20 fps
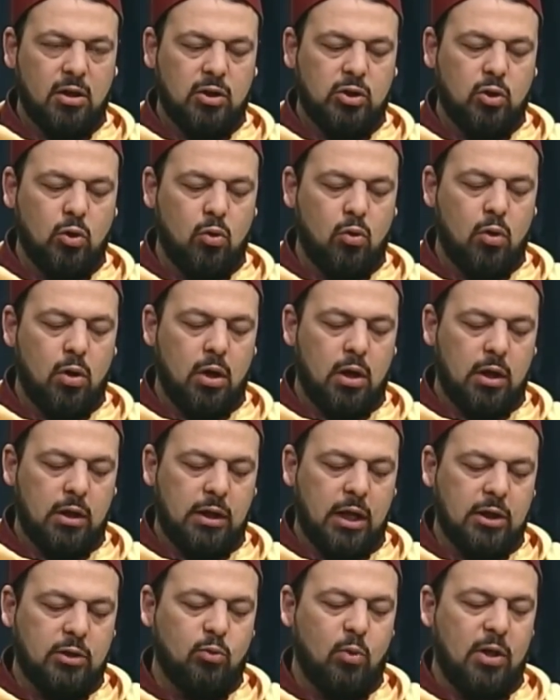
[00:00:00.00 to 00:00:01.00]
So
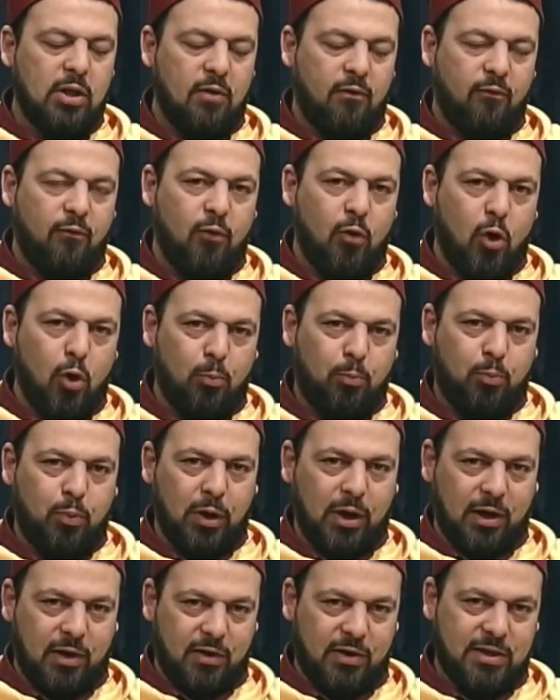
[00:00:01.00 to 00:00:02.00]
that's why the four
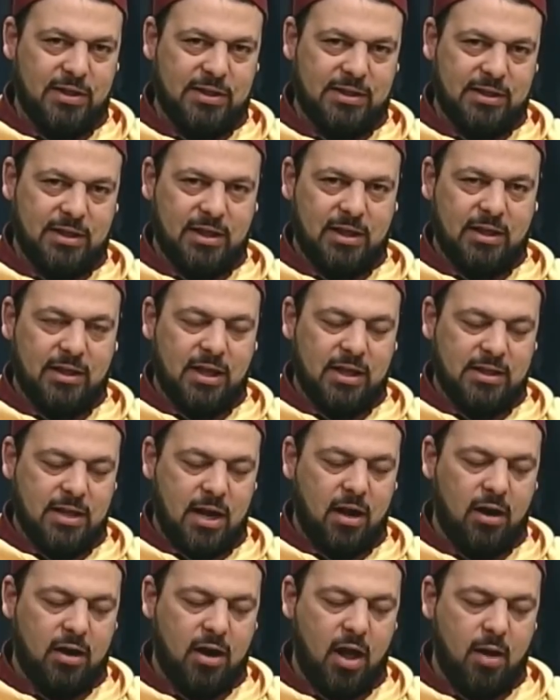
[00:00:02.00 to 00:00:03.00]
pillars that
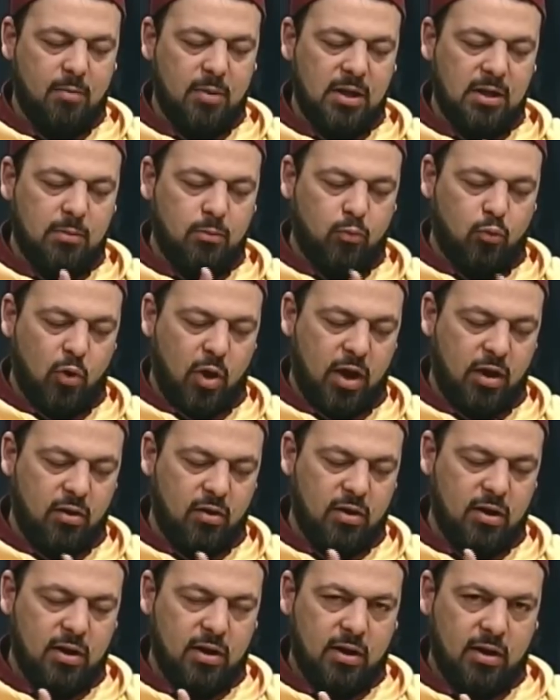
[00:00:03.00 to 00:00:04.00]
are coming
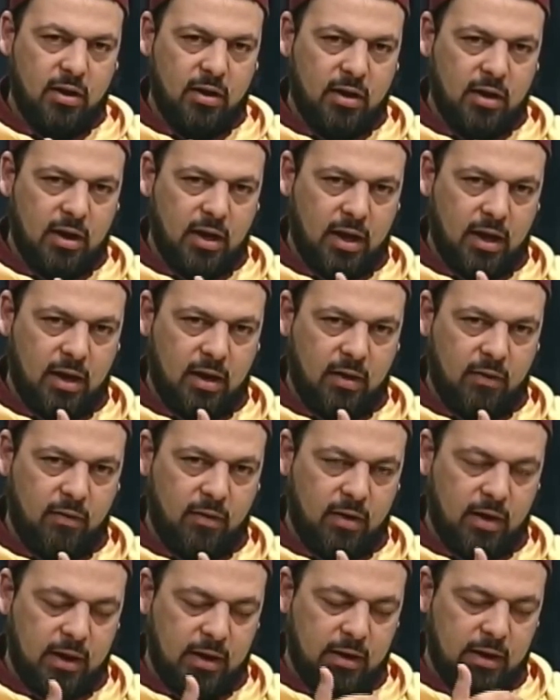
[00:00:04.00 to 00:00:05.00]
prayer, uh,
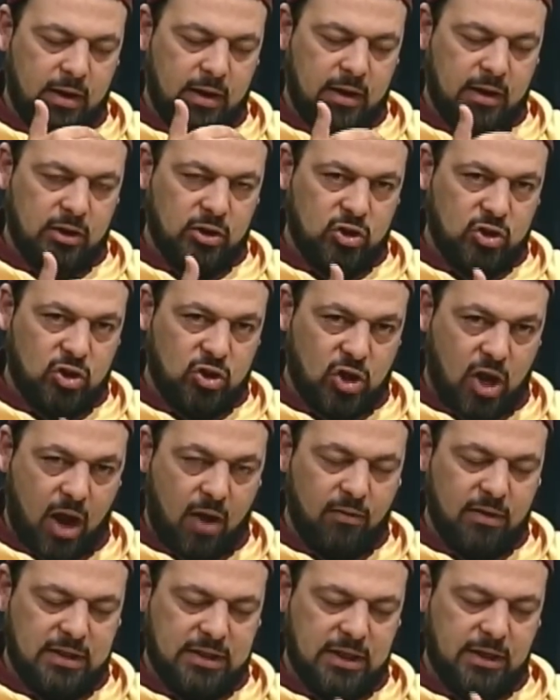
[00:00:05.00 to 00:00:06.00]
uh,
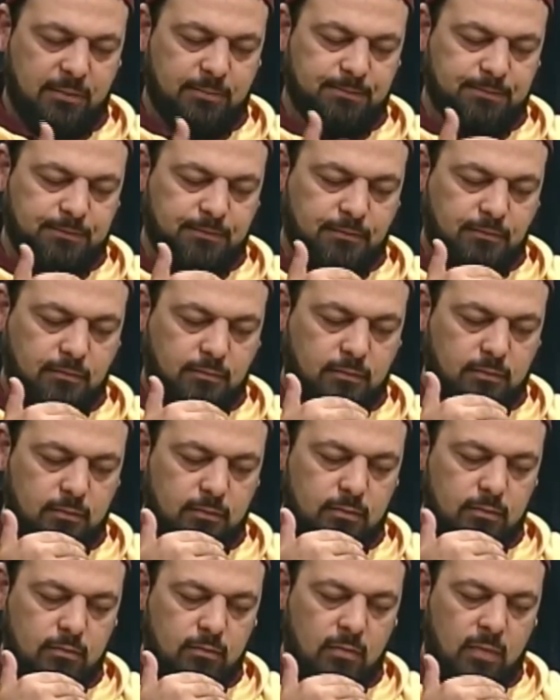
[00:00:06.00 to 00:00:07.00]
charity
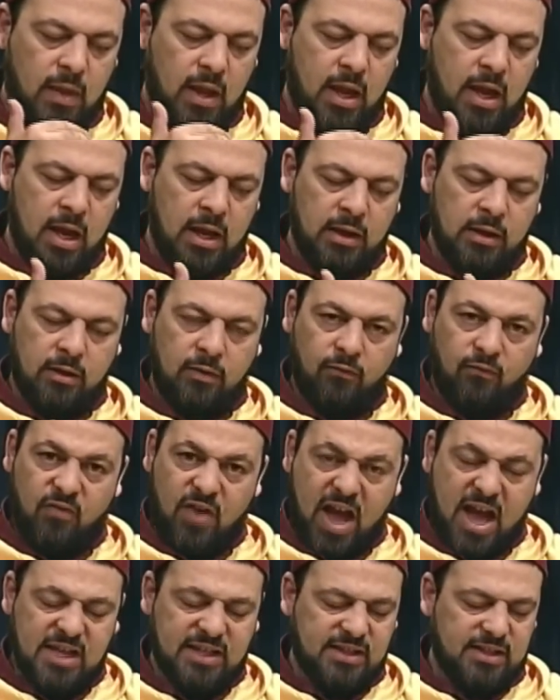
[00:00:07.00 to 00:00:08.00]
and
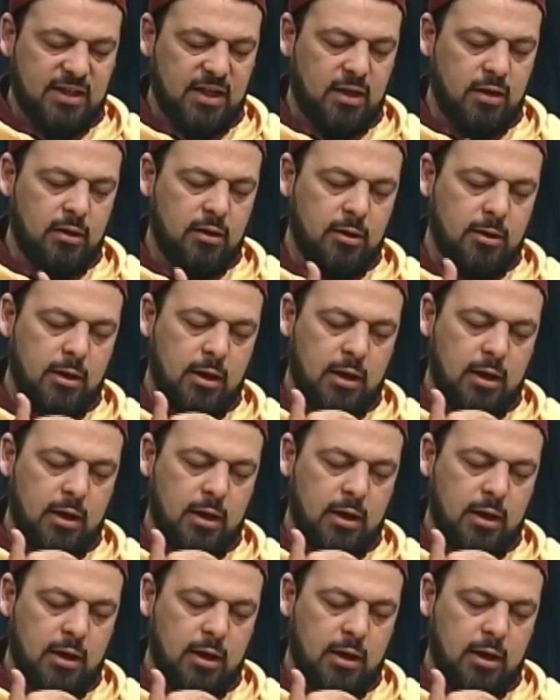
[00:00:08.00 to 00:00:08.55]
fasting